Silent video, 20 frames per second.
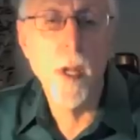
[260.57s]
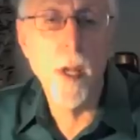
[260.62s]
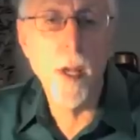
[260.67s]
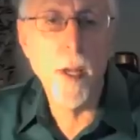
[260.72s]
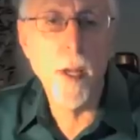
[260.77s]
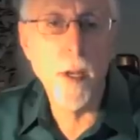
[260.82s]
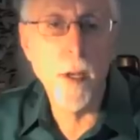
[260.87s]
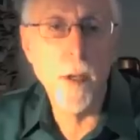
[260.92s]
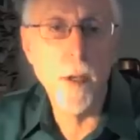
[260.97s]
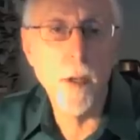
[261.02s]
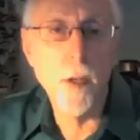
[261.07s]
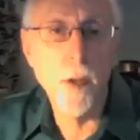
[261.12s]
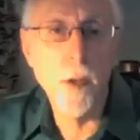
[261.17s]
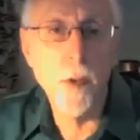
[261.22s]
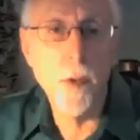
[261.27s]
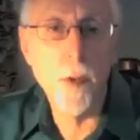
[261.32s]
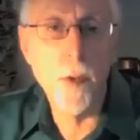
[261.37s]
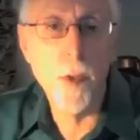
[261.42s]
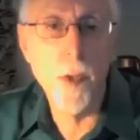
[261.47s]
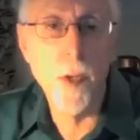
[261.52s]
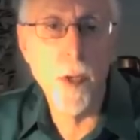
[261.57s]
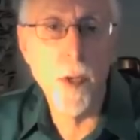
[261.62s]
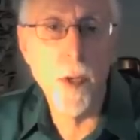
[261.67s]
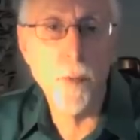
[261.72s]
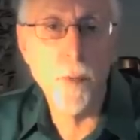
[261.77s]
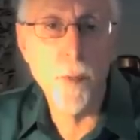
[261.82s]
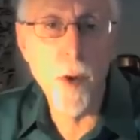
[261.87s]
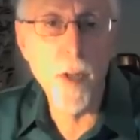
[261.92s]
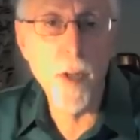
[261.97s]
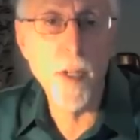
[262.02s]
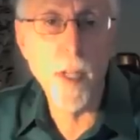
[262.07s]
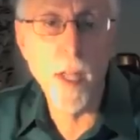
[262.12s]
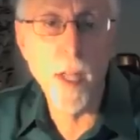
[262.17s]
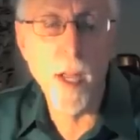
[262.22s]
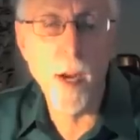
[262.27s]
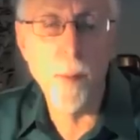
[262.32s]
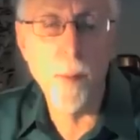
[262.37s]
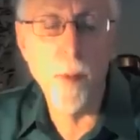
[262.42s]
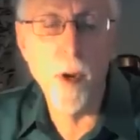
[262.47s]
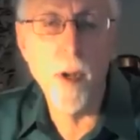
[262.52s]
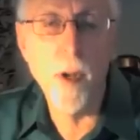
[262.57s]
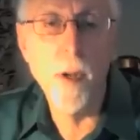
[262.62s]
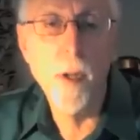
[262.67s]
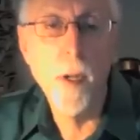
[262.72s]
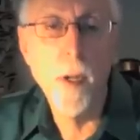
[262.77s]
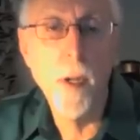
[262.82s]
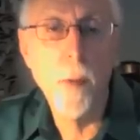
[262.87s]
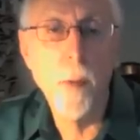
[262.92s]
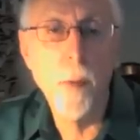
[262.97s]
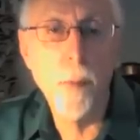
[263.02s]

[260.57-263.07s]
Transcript: and use the front camera